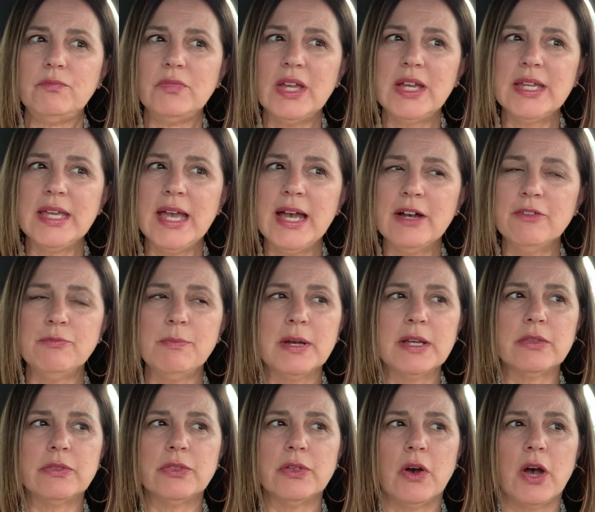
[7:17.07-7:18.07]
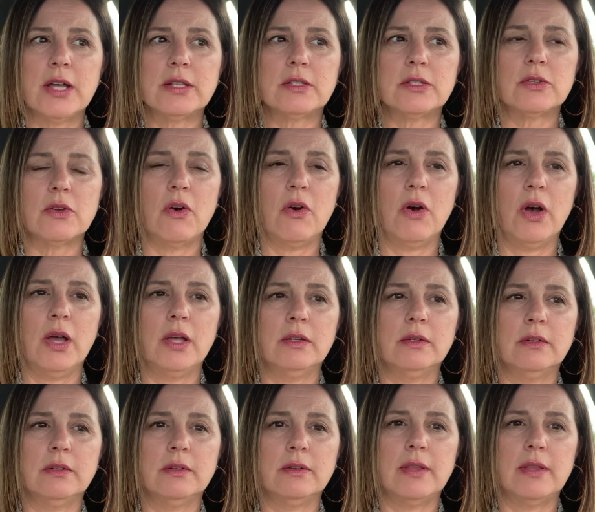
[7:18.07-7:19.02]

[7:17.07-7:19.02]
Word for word: I have my thoughts on